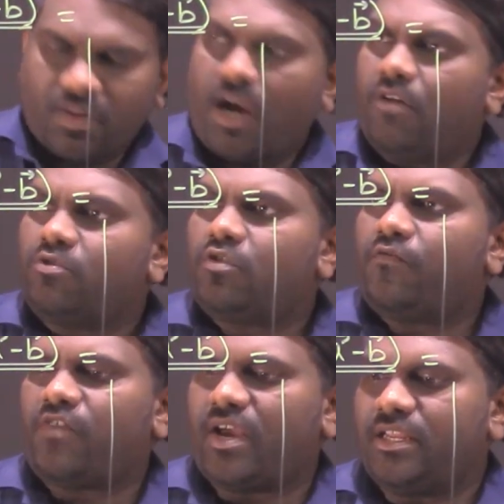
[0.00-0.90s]
how to
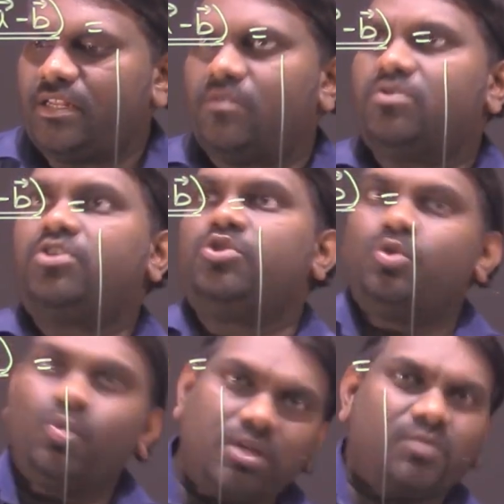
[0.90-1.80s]
find the
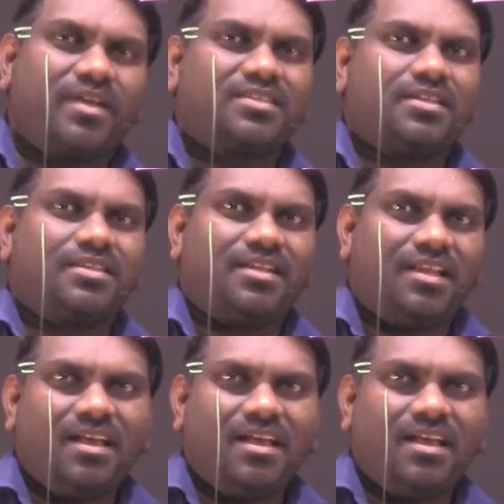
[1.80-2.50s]
unit vector then?